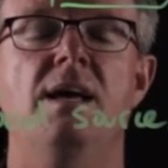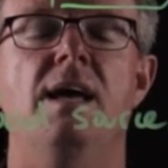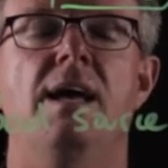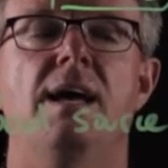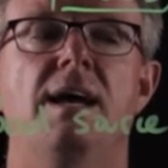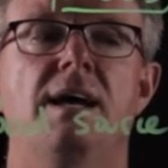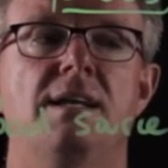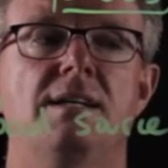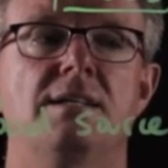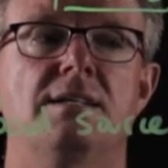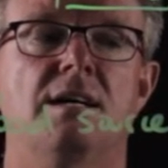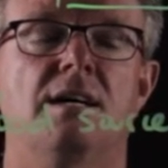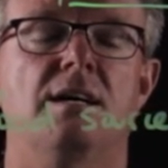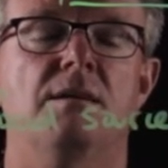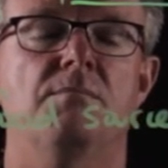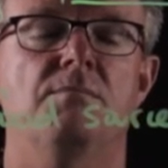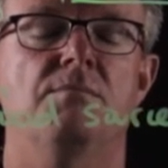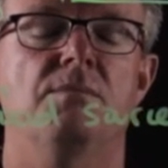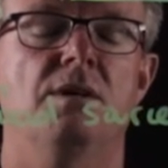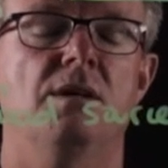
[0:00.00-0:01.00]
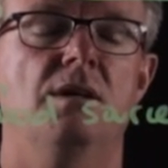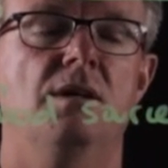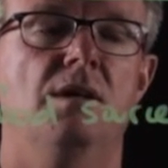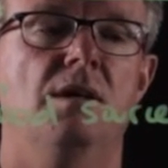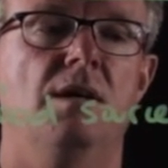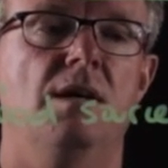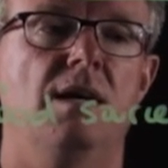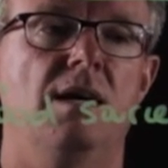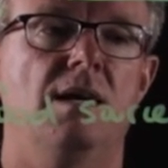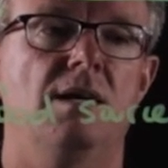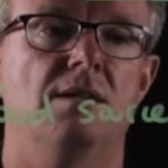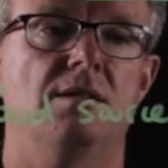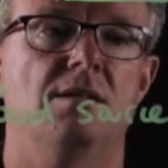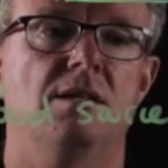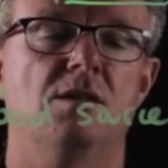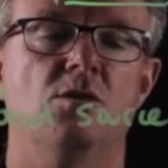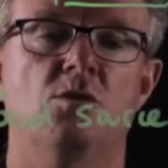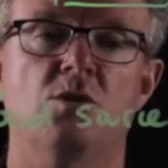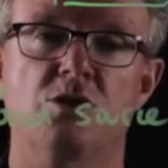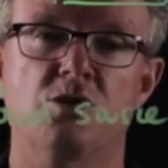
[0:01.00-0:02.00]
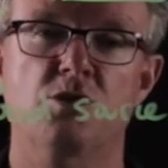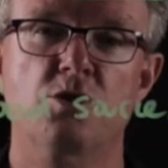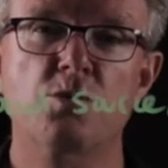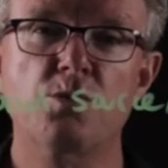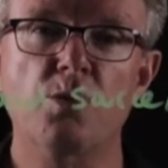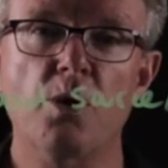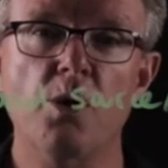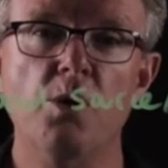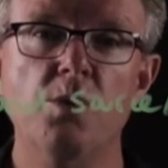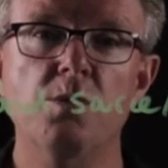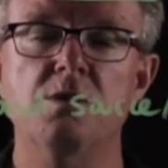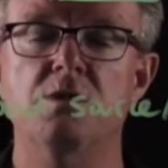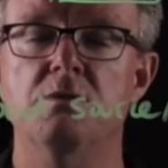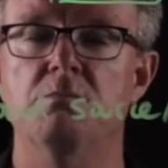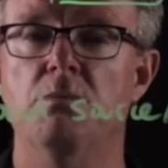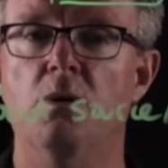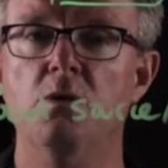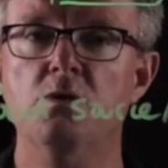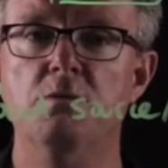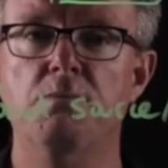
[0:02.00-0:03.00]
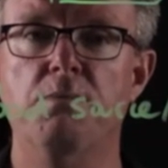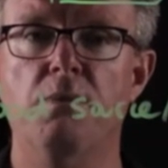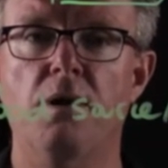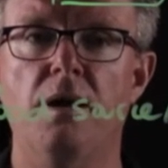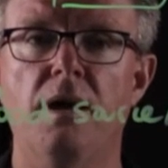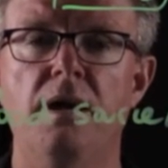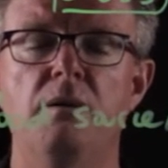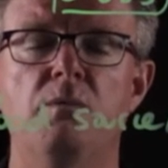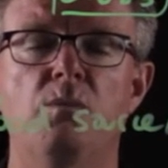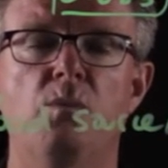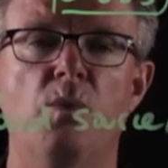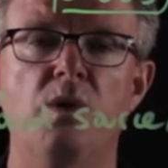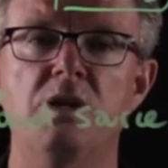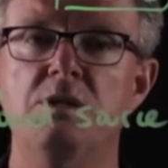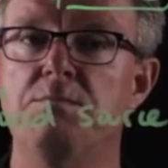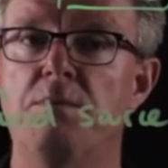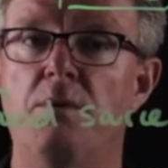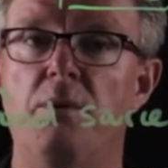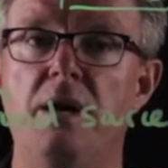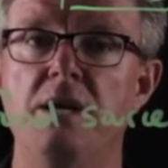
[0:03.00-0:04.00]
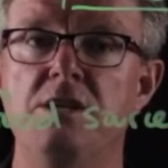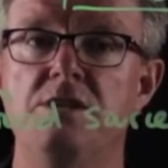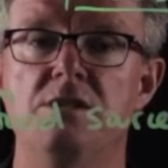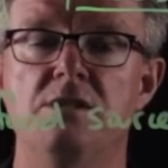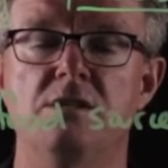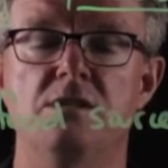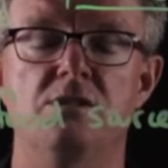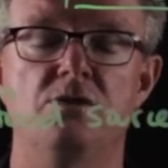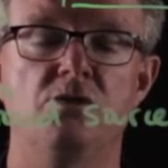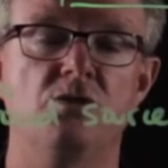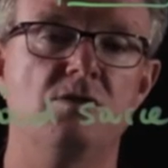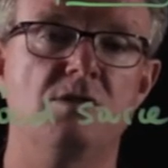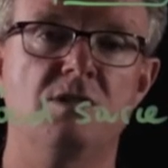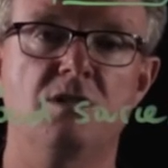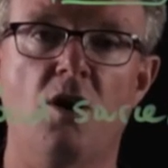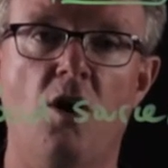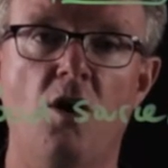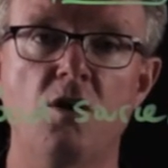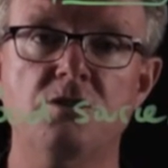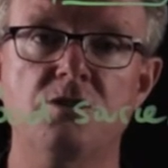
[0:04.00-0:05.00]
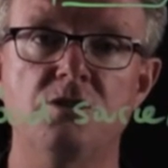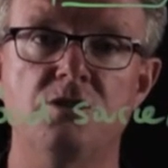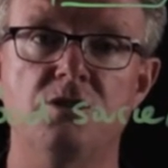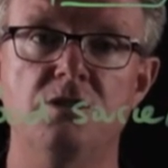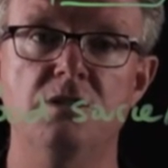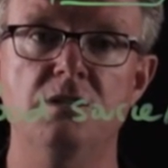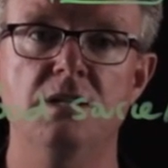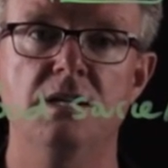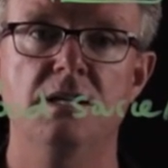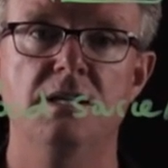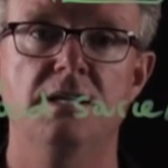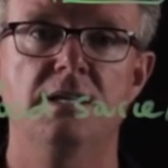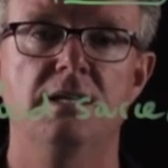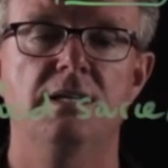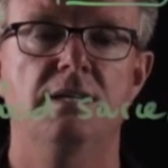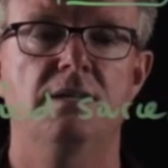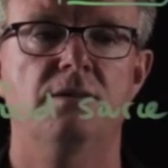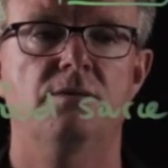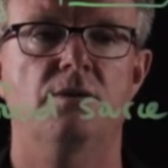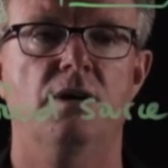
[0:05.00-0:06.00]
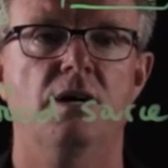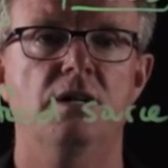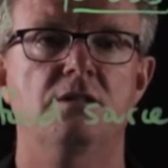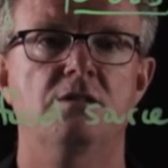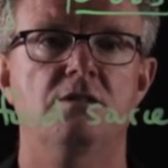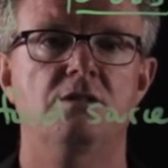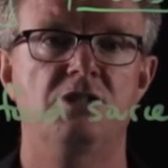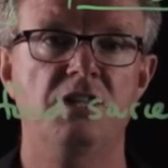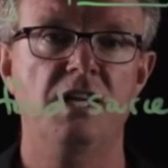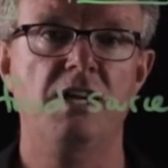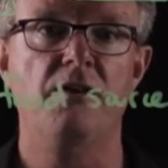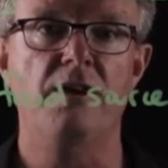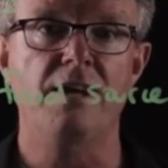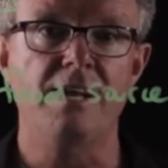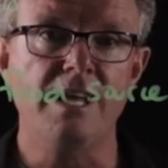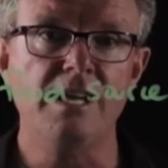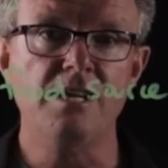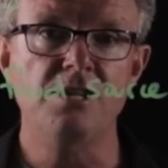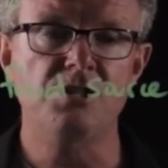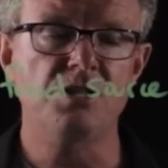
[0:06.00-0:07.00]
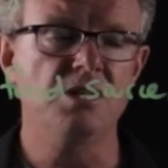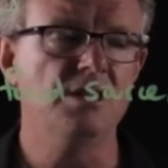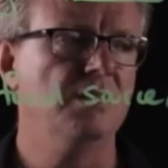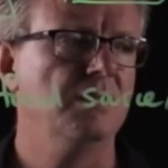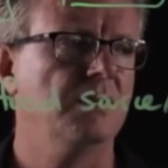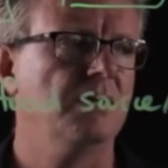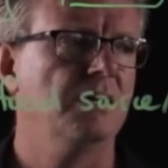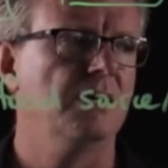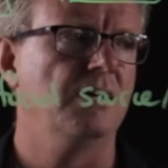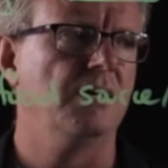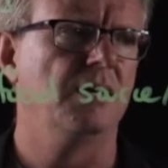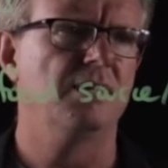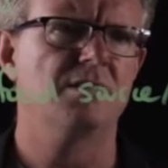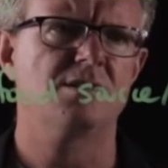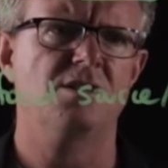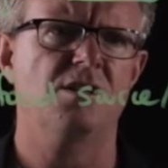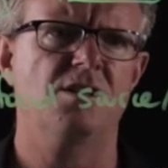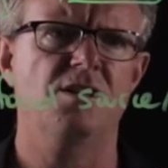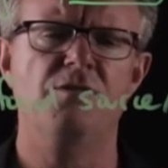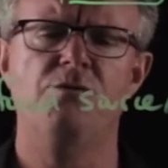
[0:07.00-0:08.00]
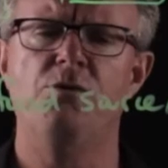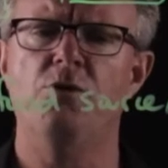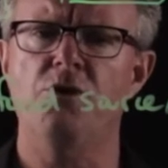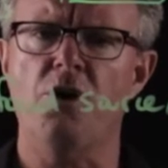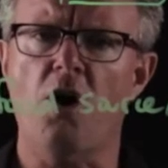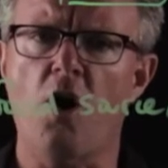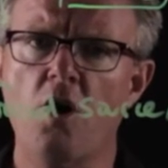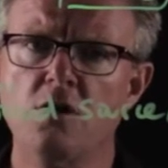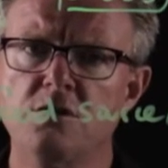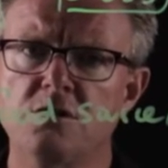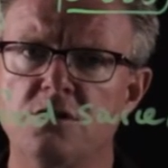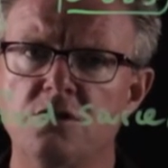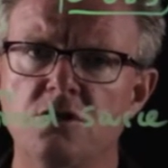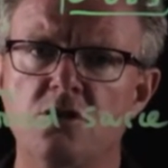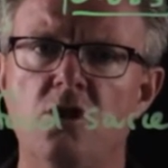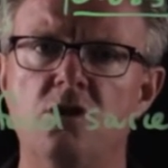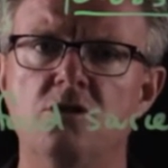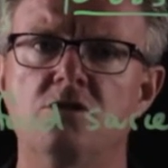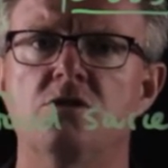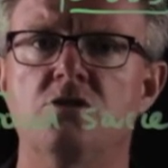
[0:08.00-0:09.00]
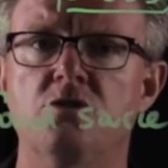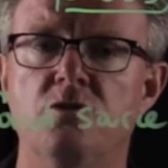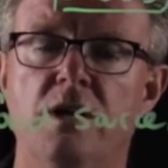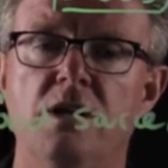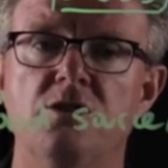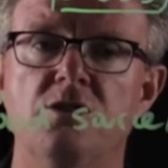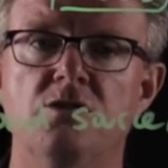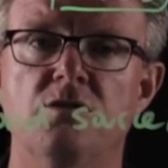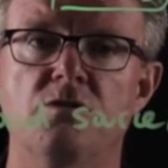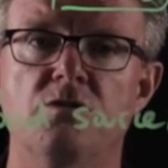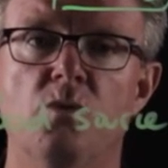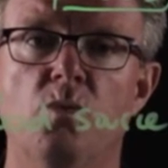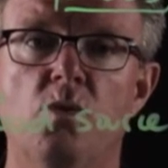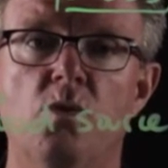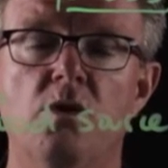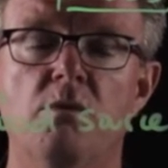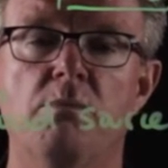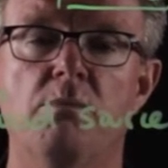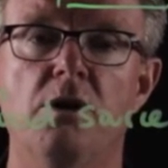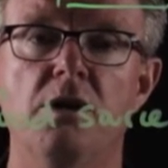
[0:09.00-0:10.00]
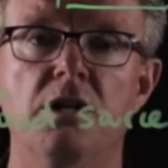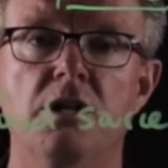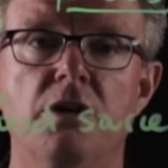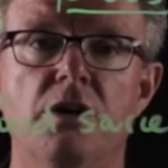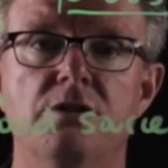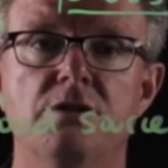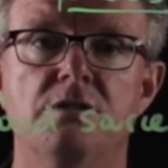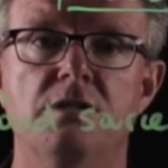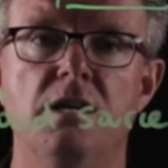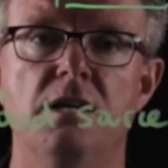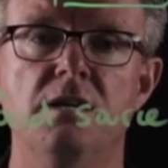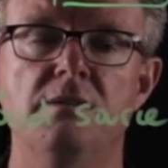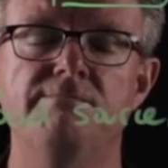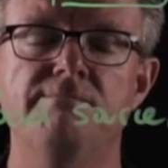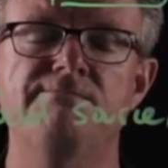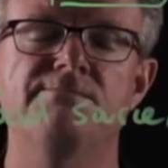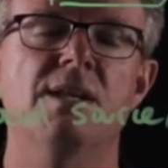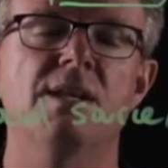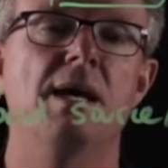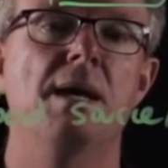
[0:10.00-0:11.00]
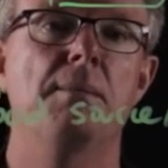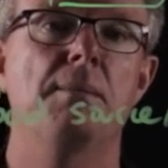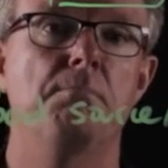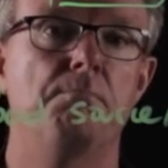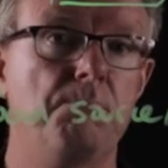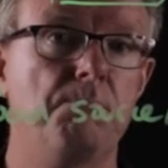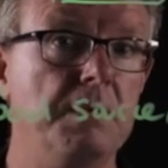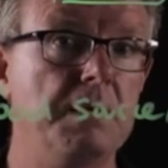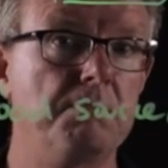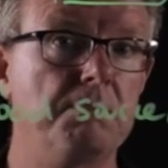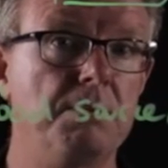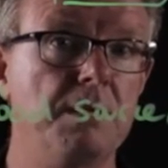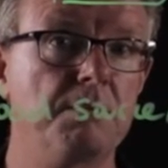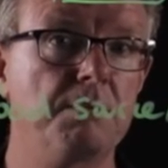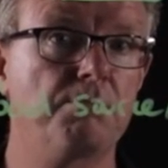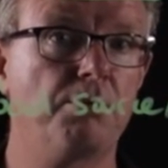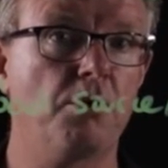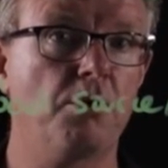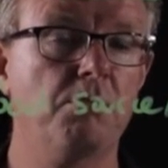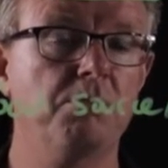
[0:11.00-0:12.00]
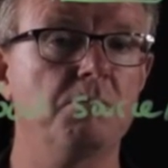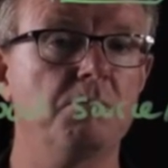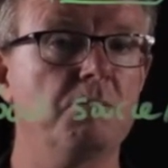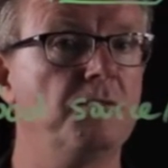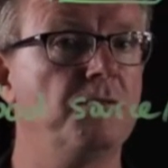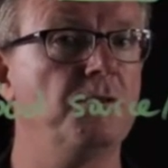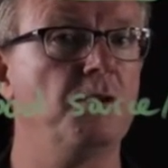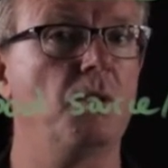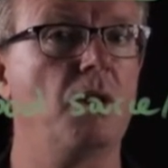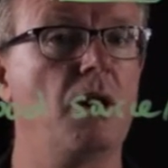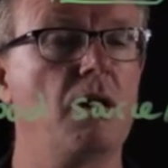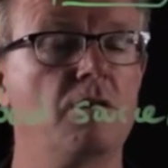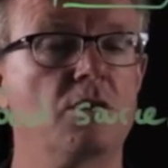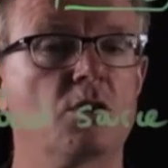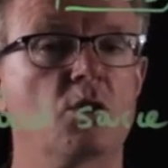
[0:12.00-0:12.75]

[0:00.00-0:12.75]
and in order to grow and to multiply. And respiration is using oxygen, right, to generate energy. And so therefore, the oxygen concentration of the water body goes down. Big, big problem if you are an